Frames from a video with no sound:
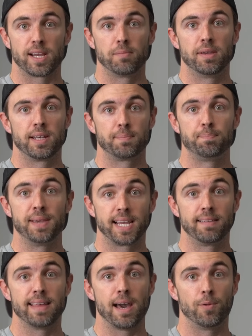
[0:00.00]
recommend
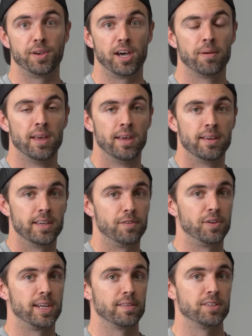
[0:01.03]
picking that one up if
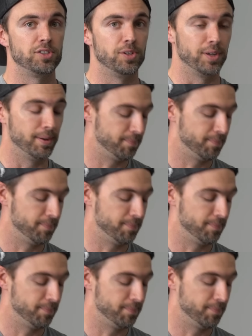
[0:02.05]
you get this unit.